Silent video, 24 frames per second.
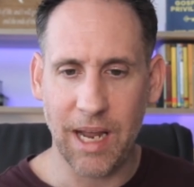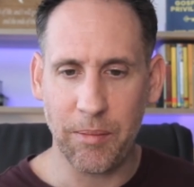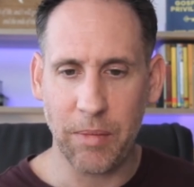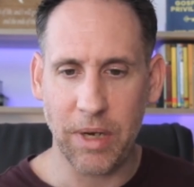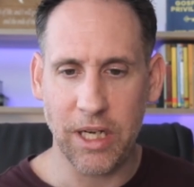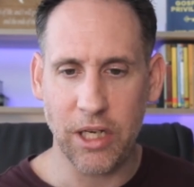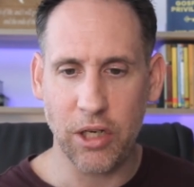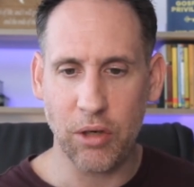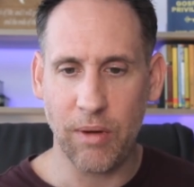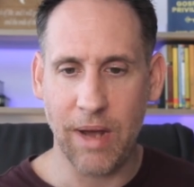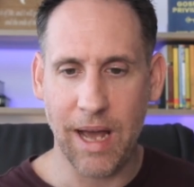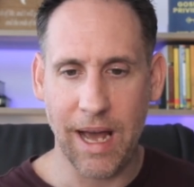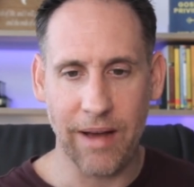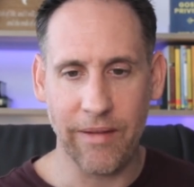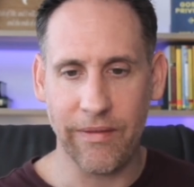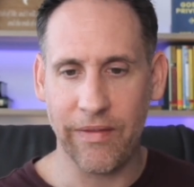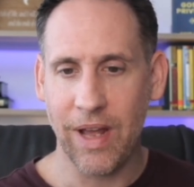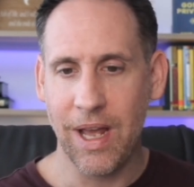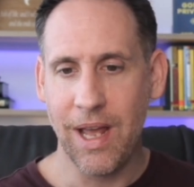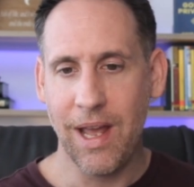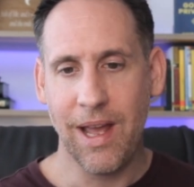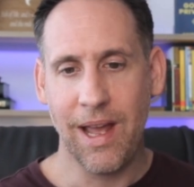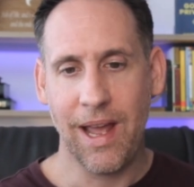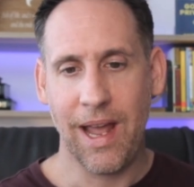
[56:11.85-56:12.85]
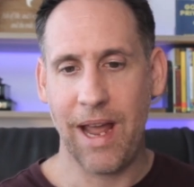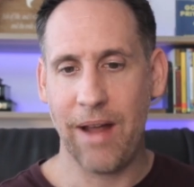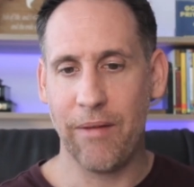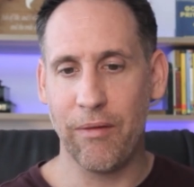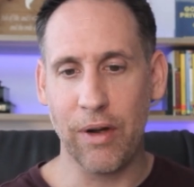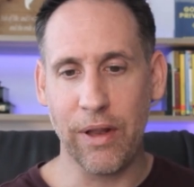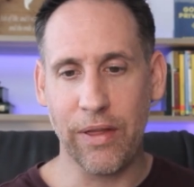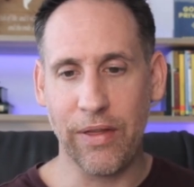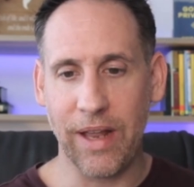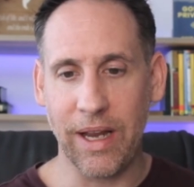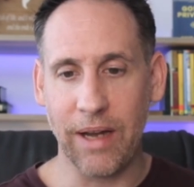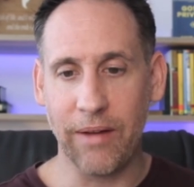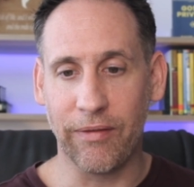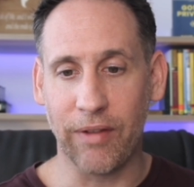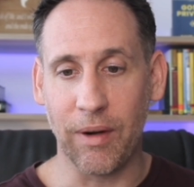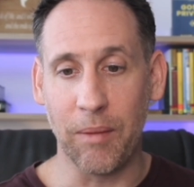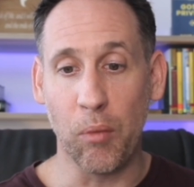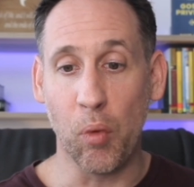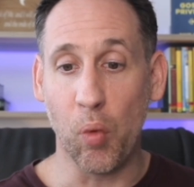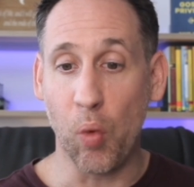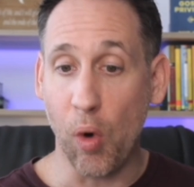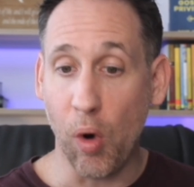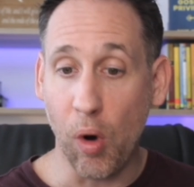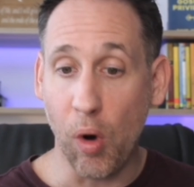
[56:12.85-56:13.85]
I mean, you have everything
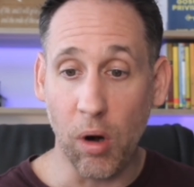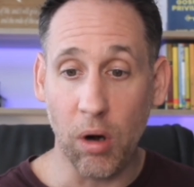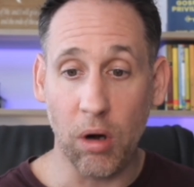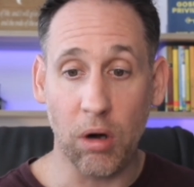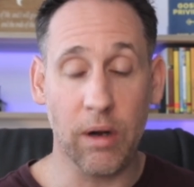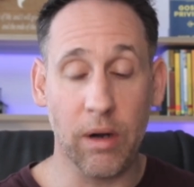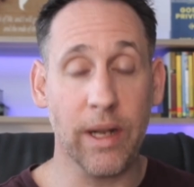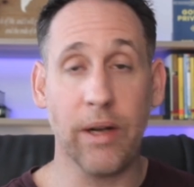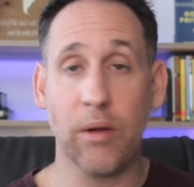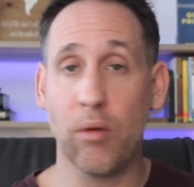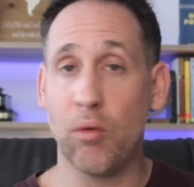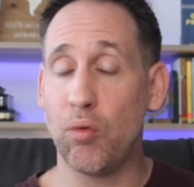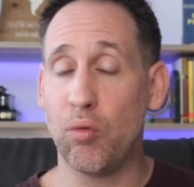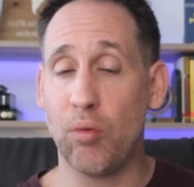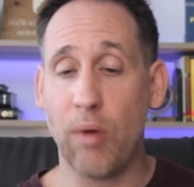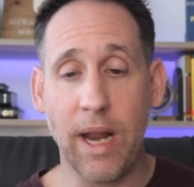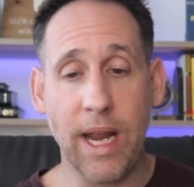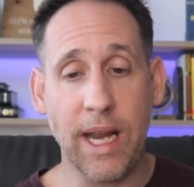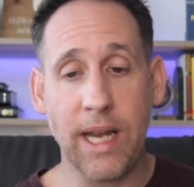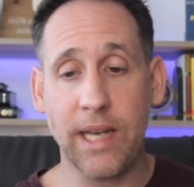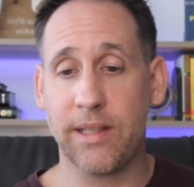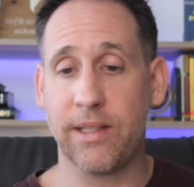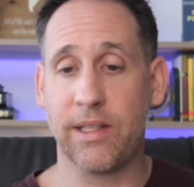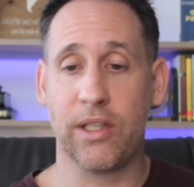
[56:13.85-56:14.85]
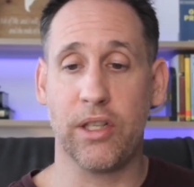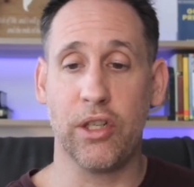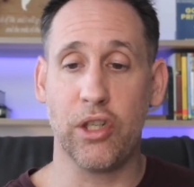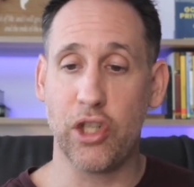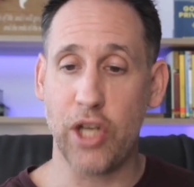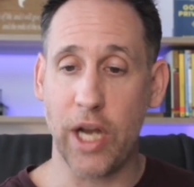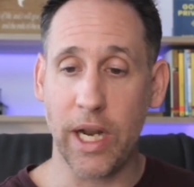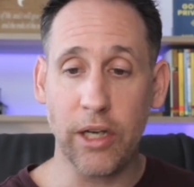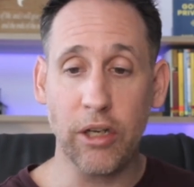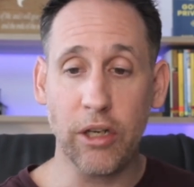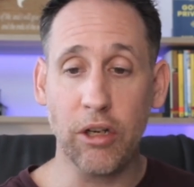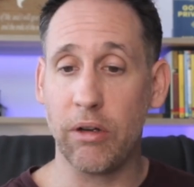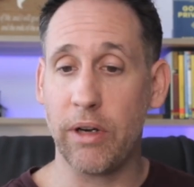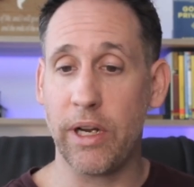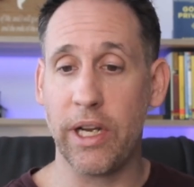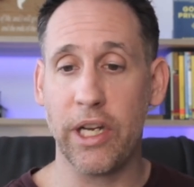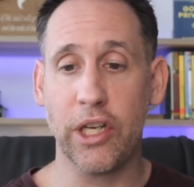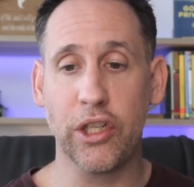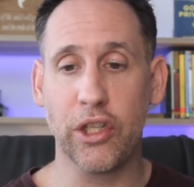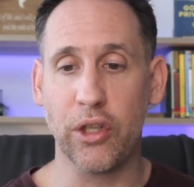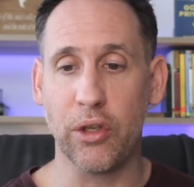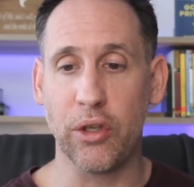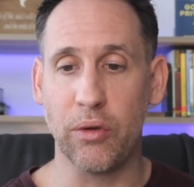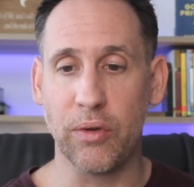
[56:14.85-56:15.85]
from war and race, gender
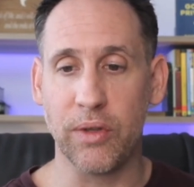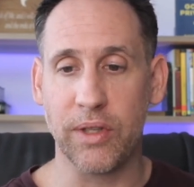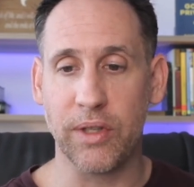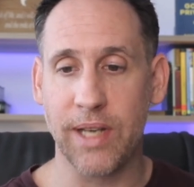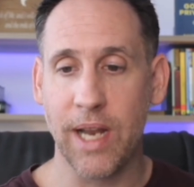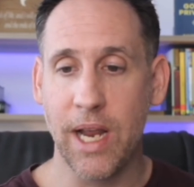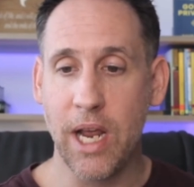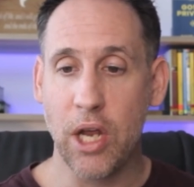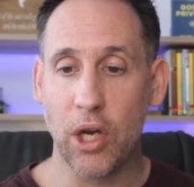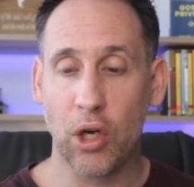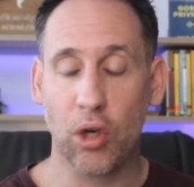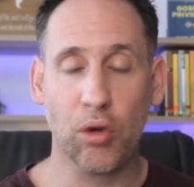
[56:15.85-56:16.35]
issues,